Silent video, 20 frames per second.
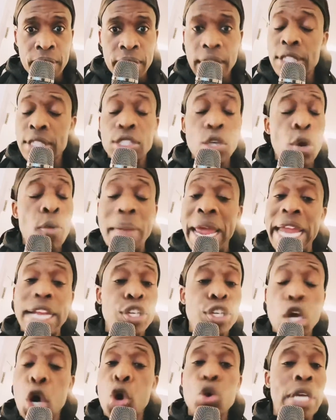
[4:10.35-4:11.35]
This don't
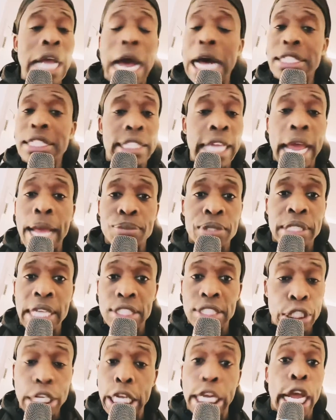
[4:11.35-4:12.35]
make no goddamn
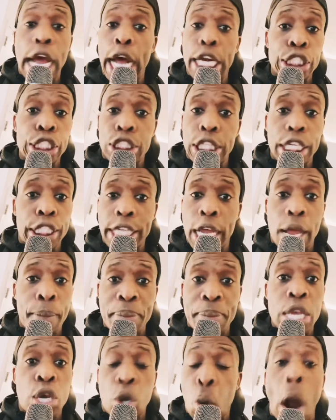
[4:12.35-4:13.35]
sense. Nigga got to sit there
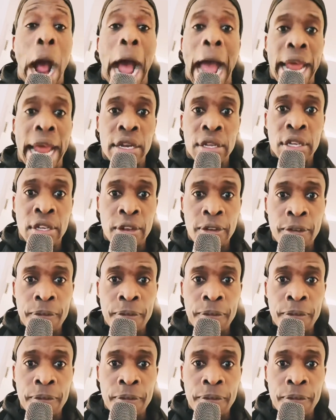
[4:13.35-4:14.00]
and be quiet.